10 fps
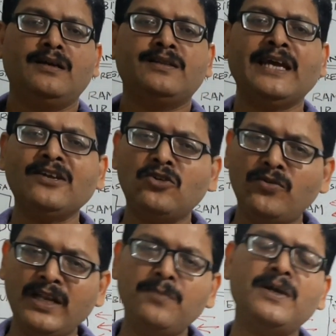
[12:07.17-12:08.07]
Thank you
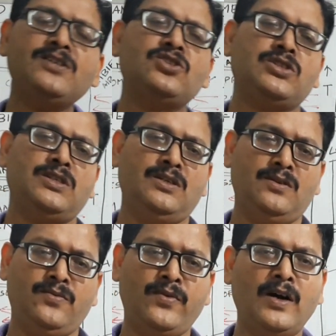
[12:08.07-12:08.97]
very much
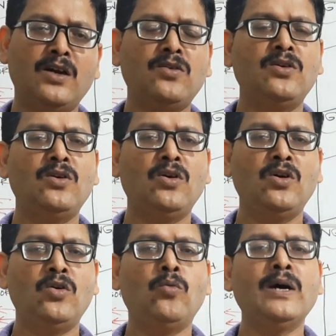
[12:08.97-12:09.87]
for
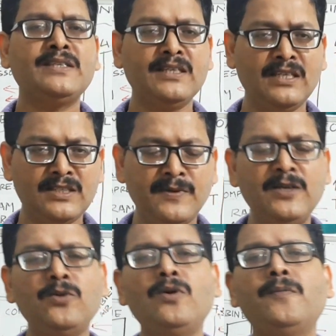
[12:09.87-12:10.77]
watching this
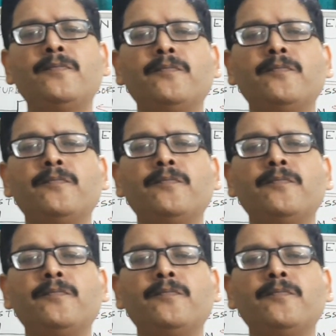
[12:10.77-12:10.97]
video.